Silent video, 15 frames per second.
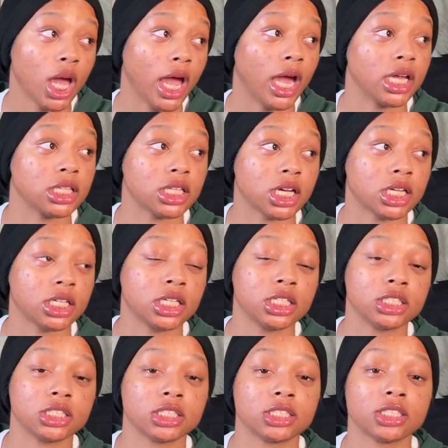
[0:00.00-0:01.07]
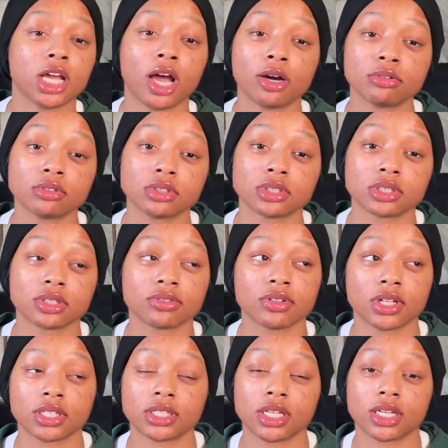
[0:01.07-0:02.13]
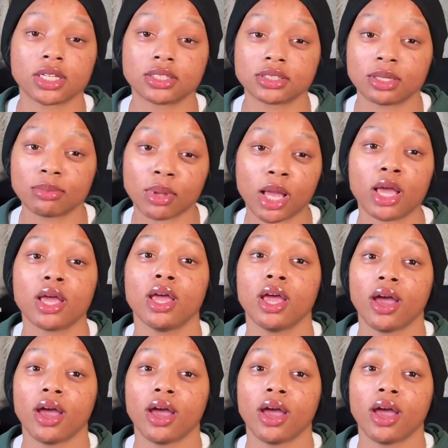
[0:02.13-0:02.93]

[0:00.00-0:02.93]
after I get in the shower and stuff like that, because I